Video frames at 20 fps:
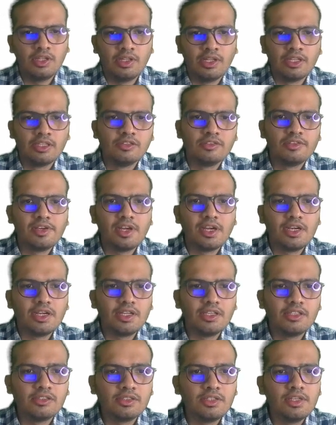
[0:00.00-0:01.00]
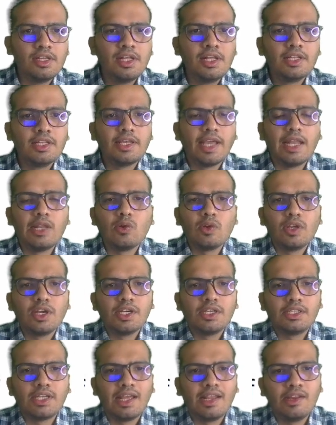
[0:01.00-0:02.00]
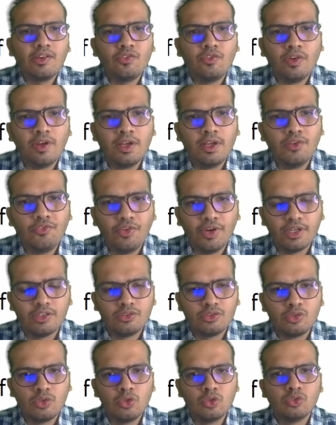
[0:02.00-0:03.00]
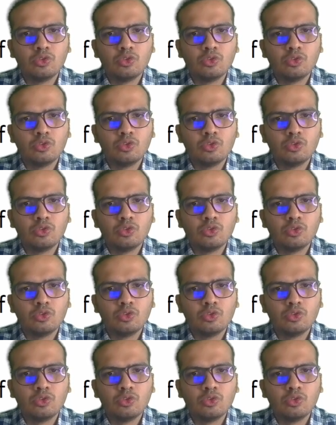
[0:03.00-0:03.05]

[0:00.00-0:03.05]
And second is calculate tariff effects.